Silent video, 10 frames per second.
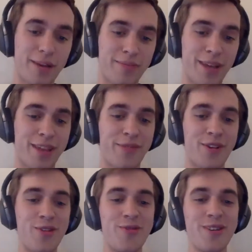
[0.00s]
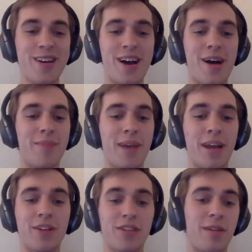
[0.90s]
and I think for you. And
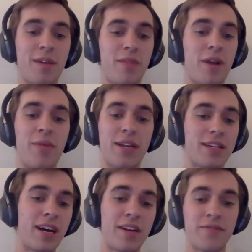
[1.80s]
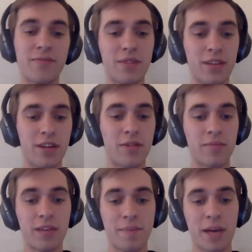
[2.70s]
I also think it'd be a great way to kind of,
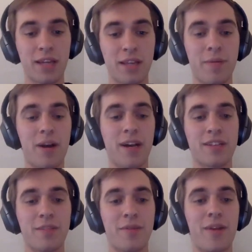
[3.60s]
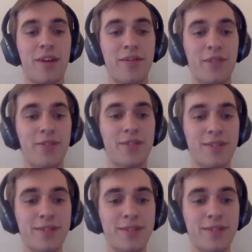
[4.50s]
get back the podcast up and running for.